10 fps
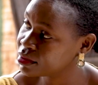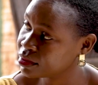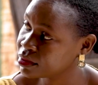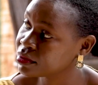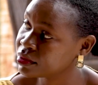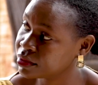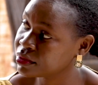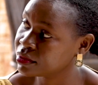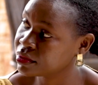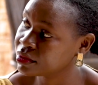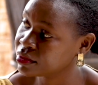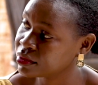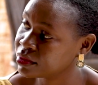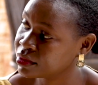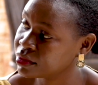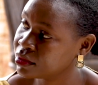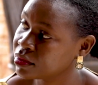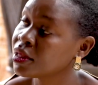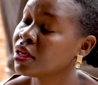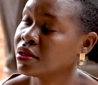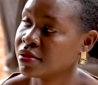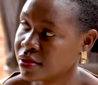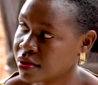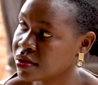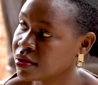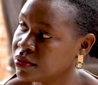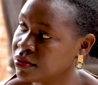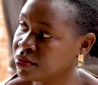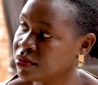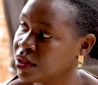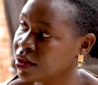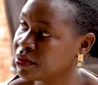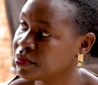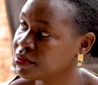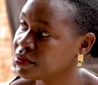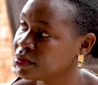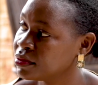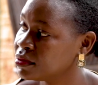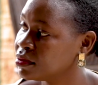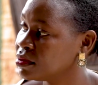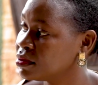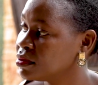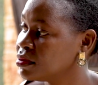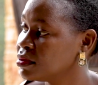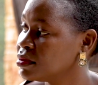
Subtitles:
by how we feel about ourselves. Yeah, so I would